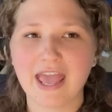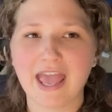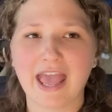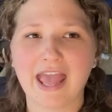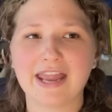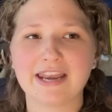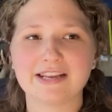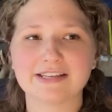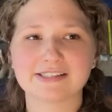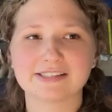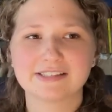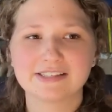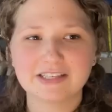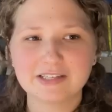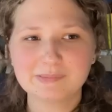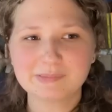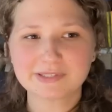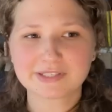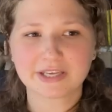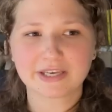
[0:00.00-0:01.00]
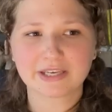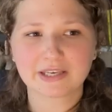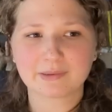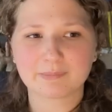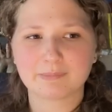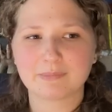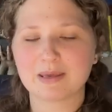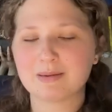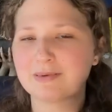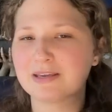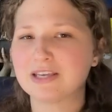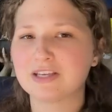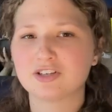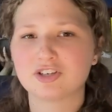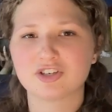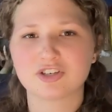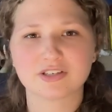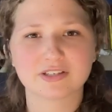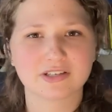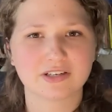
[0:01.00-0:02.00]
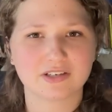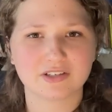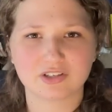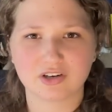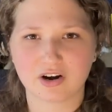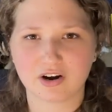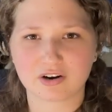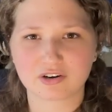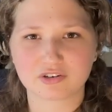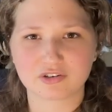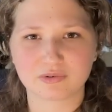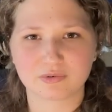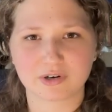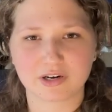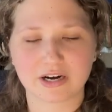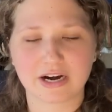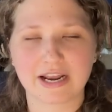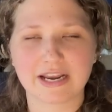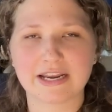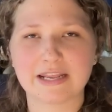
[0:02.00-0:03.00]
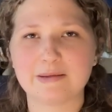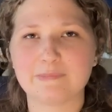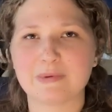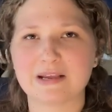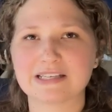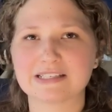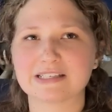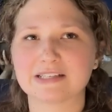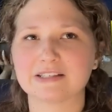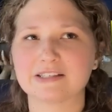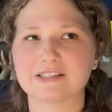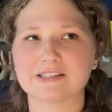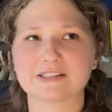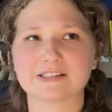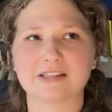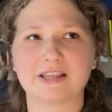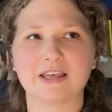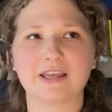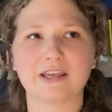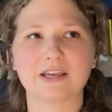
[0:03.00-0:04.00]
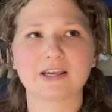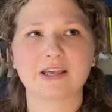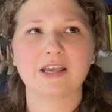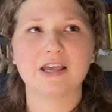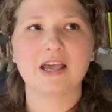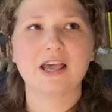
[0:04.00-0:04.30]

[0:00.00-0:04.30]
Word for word: and it seems like maybe he's just gonna talk to her and he basically is like